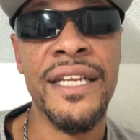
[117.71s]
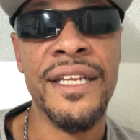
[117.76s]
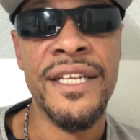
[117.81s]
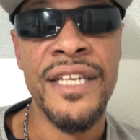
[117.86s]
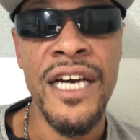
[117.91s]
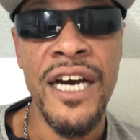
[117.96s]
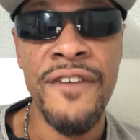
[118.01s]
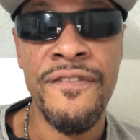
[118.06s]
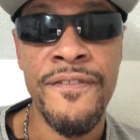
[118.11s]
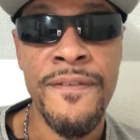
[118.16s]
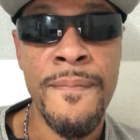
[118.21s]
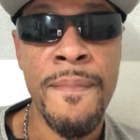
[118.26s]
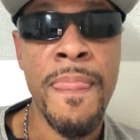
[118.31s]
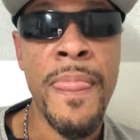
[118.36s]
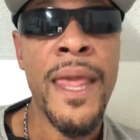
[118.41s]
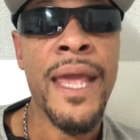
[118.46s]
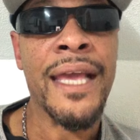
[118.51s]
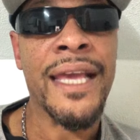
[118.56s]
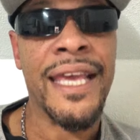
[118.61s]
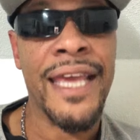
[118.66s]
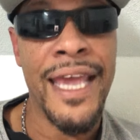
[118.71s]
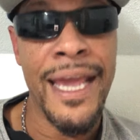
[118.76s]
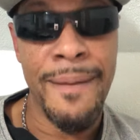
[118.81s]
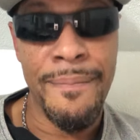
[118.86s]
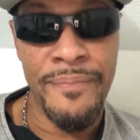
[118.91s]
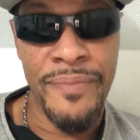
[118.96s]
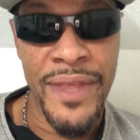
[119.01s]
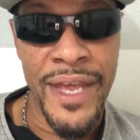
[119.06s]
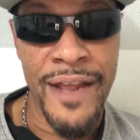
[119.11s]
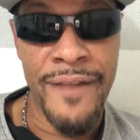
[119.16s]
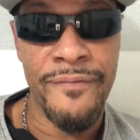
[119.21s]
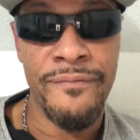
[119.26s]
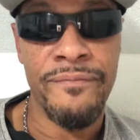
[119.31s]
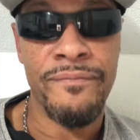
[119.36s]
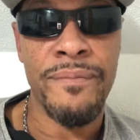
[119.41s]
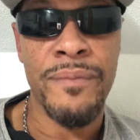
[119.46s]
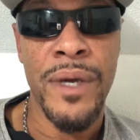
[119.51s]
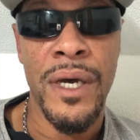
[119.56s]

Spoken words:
enough, kept that